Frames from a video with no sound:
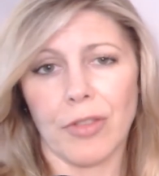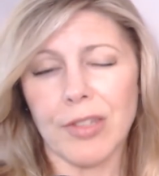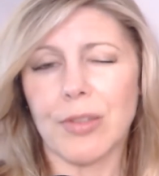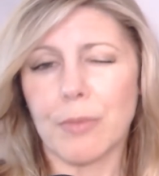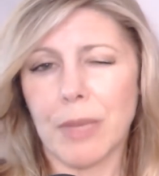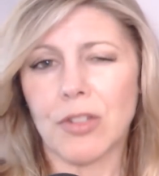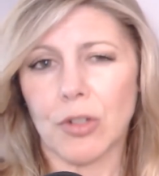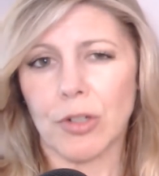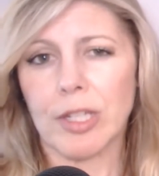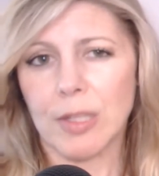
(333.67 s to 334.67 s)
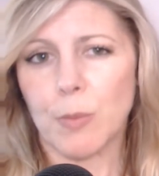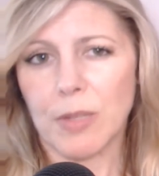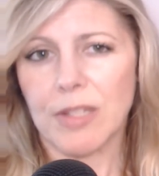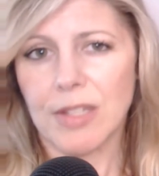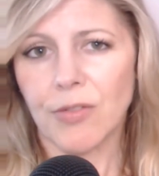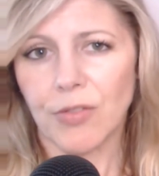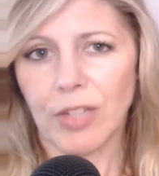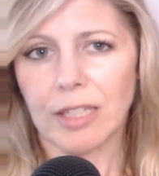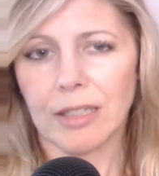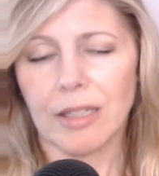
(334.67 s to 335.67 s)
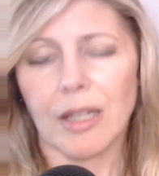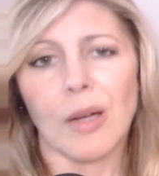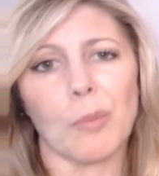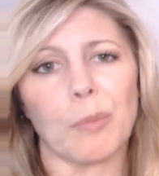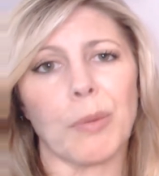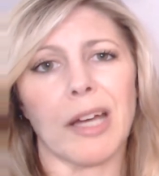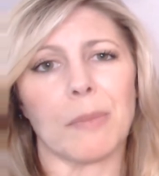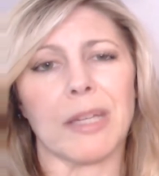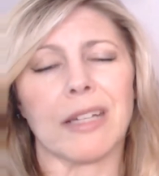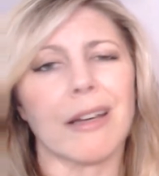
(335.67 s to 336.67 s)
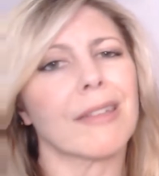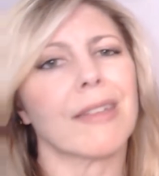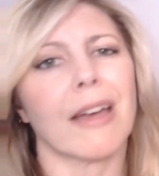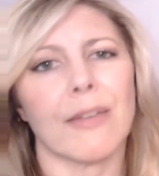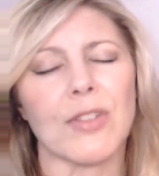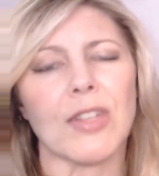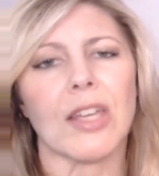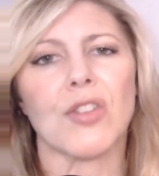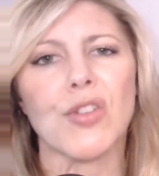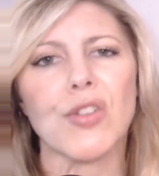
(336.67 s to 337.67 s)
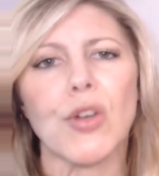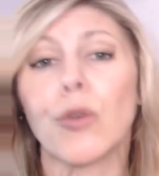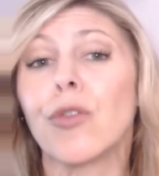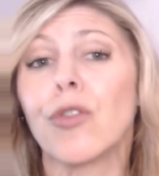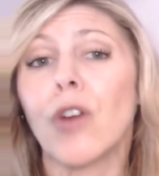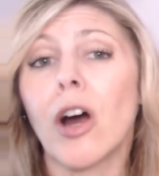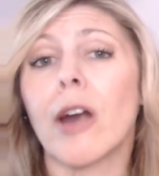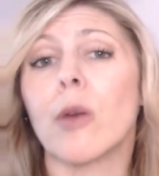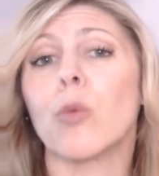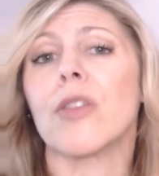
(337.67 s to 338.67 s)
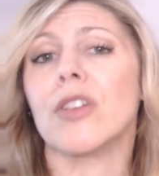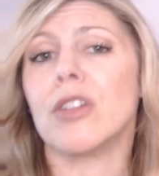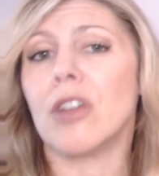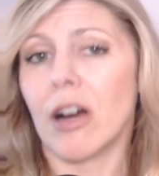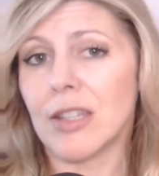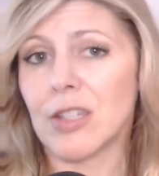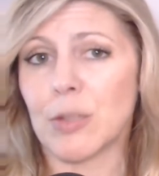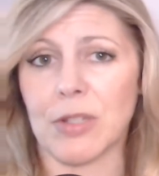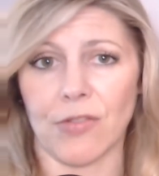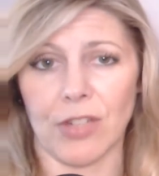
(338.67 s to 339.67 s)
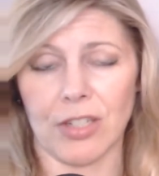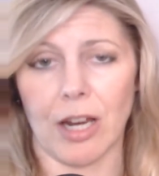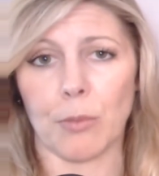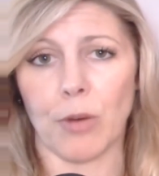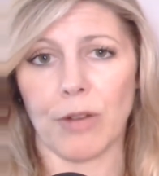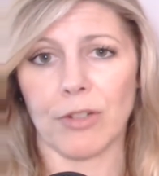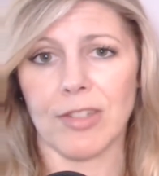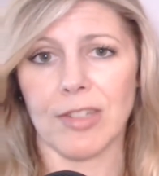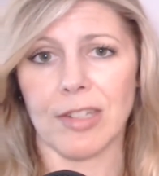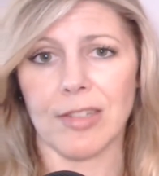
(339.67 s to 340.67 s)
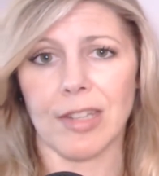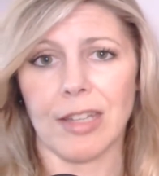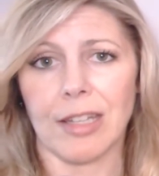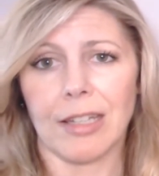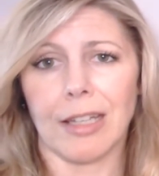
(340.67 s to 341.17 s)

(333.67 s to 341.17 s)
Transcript: This semester is specific, but because I have said so far with the non-specific time references,